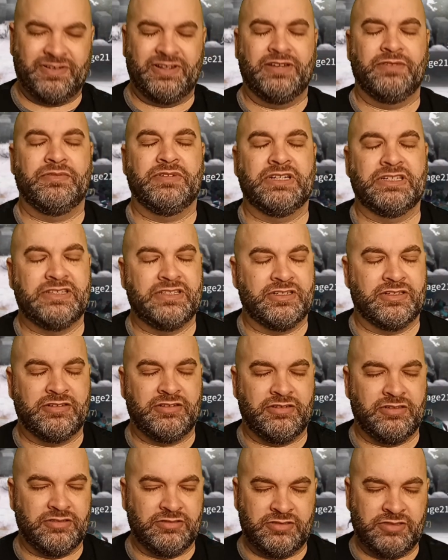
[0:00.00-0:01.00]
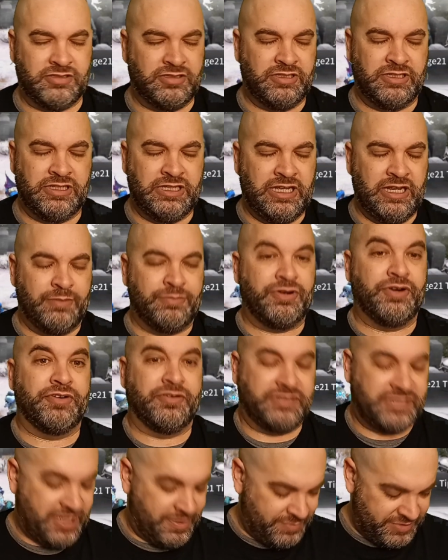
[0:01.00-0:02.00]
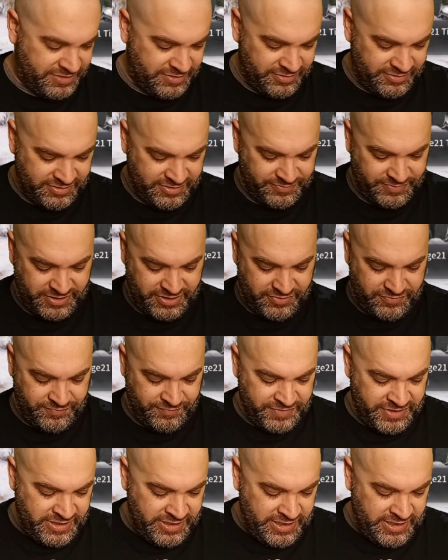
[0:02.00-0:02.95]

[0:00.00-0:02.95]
forget what they're called, prototypes. There we go.